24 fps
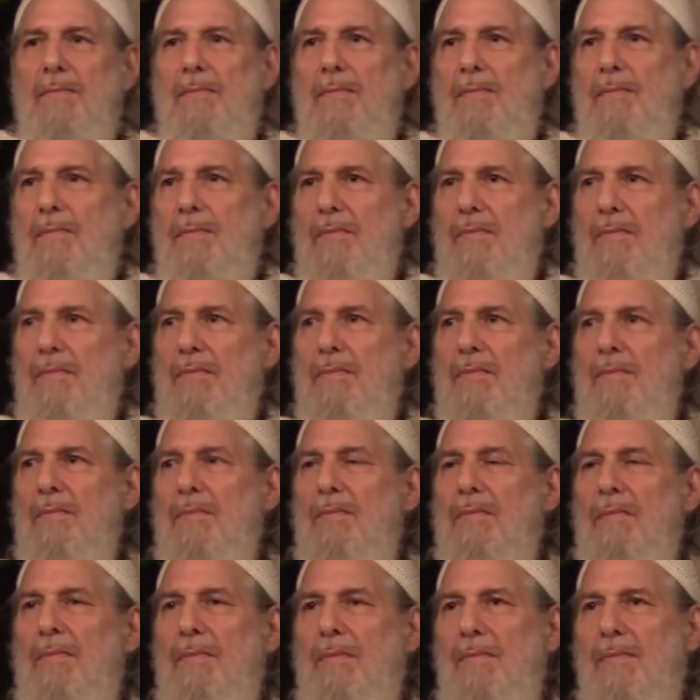
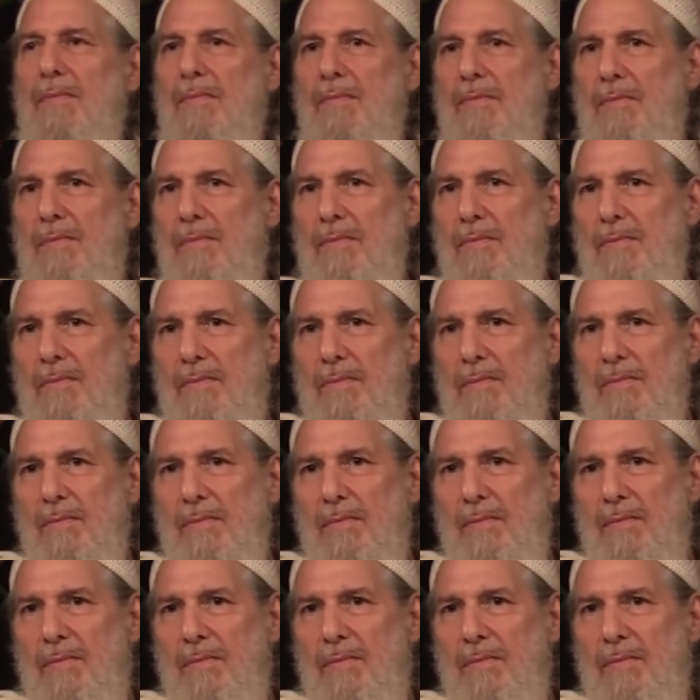Nothing is said.